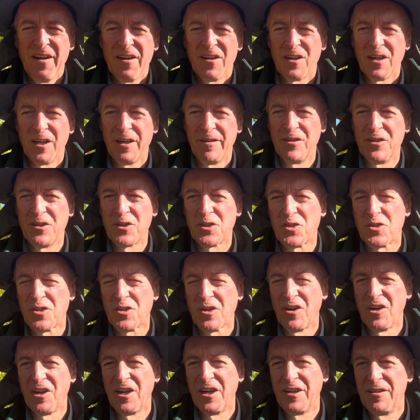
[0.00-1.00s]
Over this
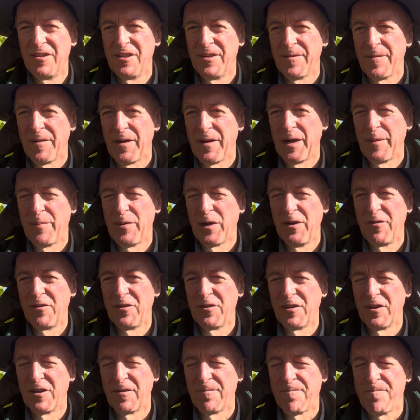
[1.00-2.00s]
side, up over
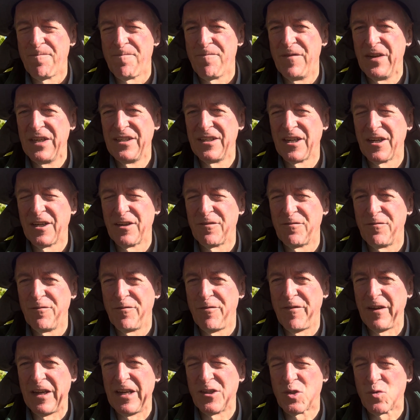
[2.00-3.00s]
the vineyard
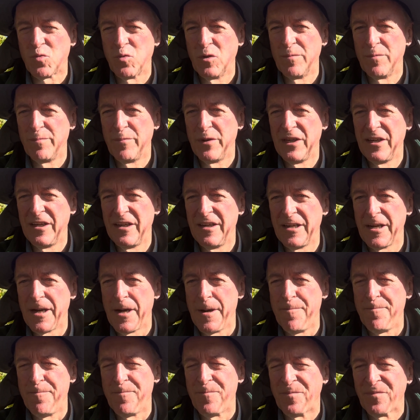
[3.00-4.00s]
fence, would be
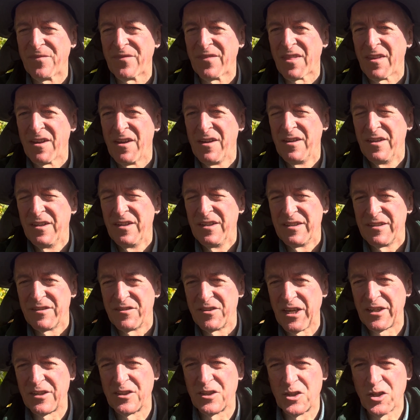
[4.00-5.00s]

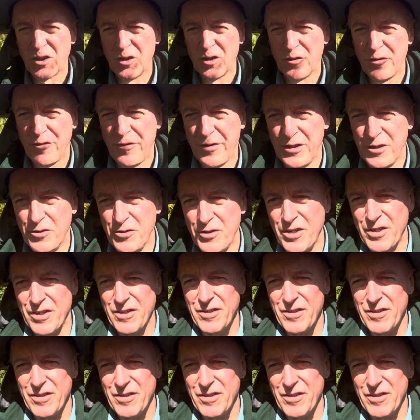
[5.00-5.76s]
Dutton Goldfield.